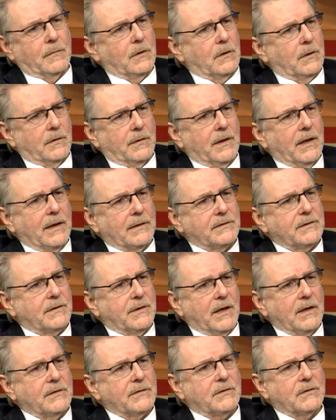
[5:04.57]
that's
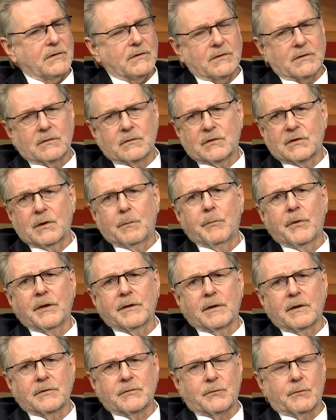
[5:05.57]
something
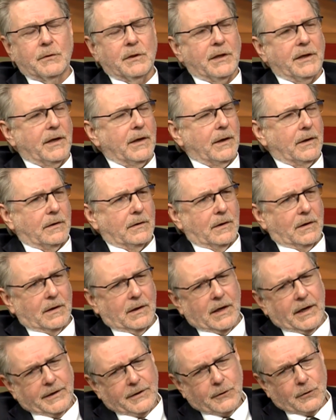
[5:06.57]
that's really,
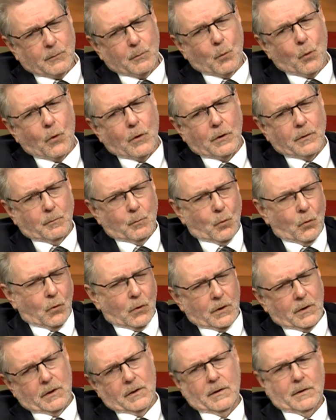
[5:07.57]
I hear more and
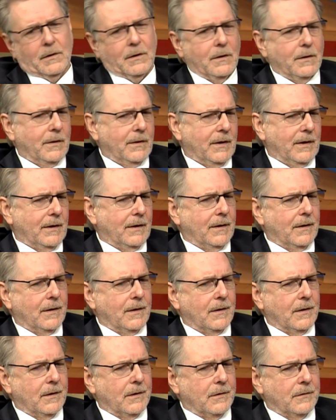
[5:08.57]
more,
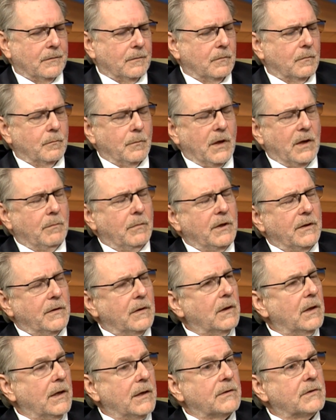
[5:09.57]
maybe in the
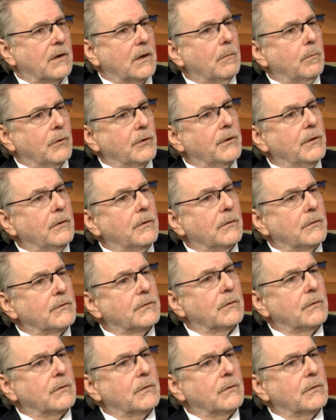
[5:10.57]
last couple of years.